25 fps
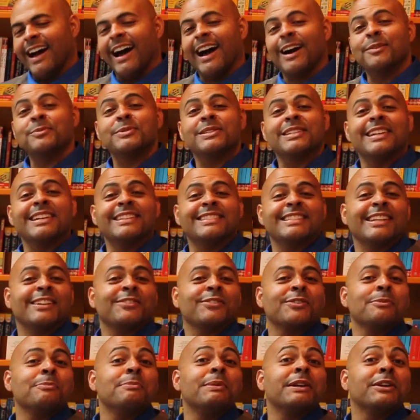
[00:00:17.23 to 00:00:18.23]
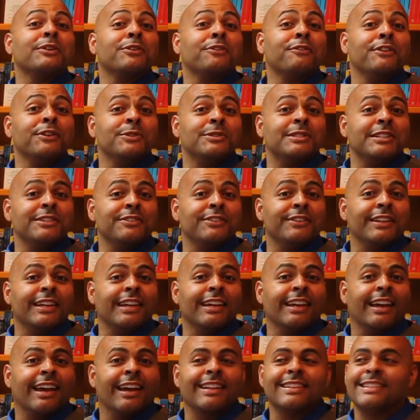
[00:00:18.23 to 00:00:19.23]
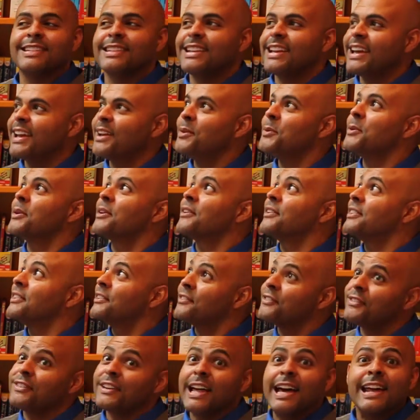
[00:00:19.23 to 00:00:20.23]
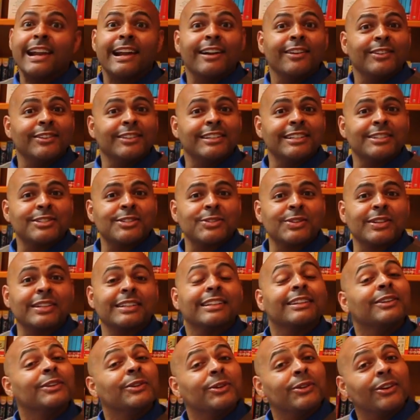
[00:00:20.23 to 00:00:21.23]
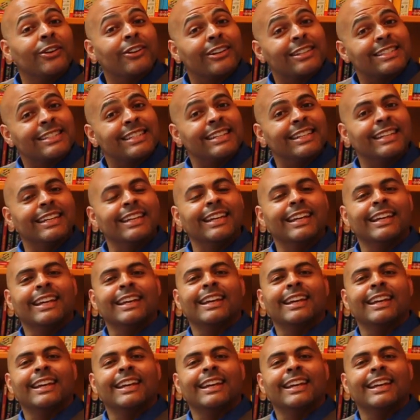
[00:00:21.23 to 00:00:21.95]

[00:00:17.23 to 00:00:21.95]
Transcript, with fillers: I'm Zay Zay from Big Review TV, and today we're in the Flatiron District in New York City,